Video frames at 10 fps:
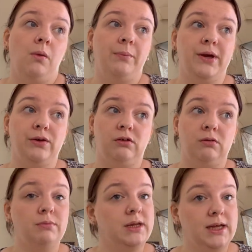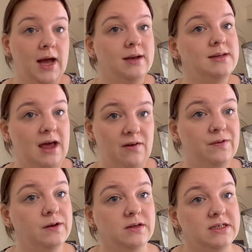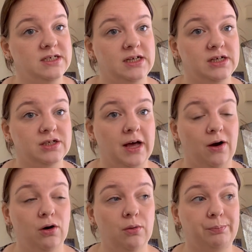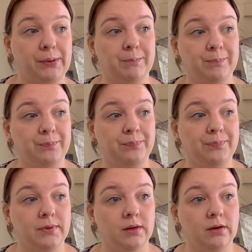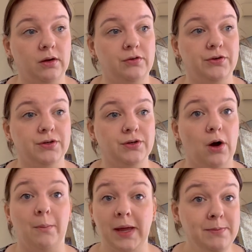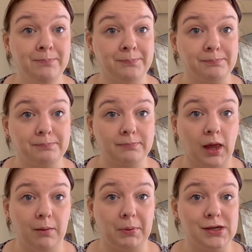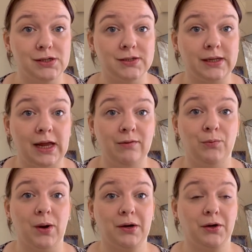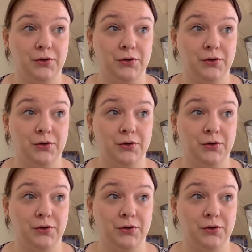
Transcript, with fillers: Because somebody can definitely stitch that up. Just not me. Because even when I